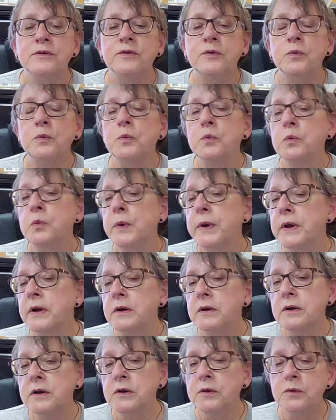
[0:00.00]
So
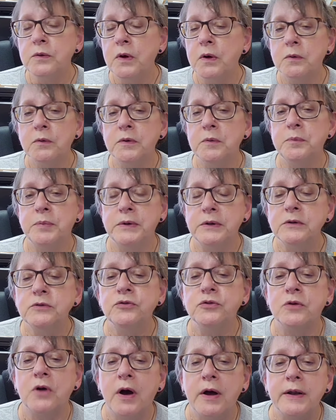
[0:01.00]
where do you go to
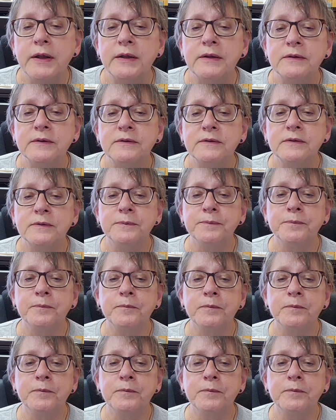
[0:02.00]
build your audience?